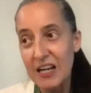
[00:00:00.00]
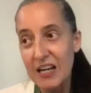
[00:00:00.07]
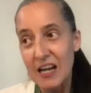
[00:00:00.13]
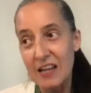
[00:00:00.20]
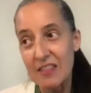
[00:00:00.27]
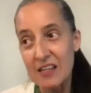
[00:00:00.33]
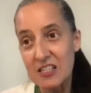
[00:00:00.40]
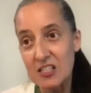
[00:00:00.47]

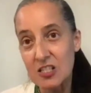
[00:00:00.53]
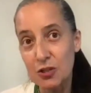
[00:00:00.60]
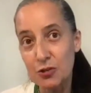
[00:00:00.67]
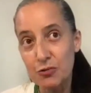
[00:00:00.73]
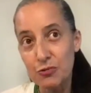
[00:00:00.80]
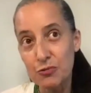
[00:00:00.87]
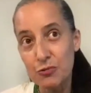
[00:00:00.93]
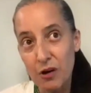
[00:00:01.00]
and then
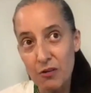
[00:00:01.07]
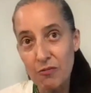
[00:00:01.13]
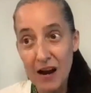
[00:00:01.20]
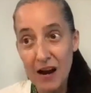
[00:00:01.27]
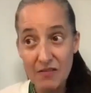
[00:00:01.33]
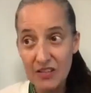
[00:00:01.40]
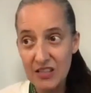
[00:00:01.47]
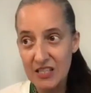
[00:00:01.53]
to
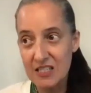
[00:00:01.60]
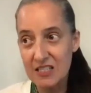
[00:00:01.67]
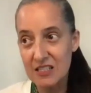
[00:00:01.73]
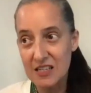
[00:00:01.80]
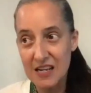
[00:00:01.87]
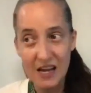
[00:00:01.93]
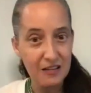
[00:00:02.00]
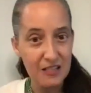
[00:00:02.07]
arrive at these
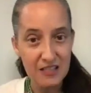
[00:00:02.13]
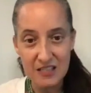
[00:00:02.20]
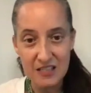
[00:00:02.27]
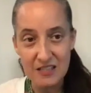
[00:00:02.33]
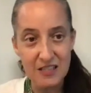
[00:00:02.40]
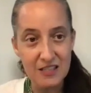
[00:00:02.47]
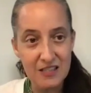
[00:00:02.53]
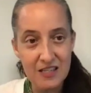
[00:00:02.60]

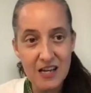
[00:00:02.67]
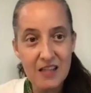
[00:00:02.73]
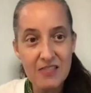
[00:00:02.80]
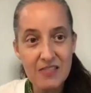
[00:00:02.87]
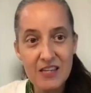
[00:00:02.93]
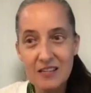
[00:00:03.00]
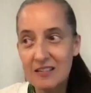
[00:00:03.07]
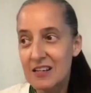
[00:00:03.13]
analyses again,
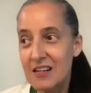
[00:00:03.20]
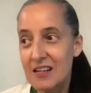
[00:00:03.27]
that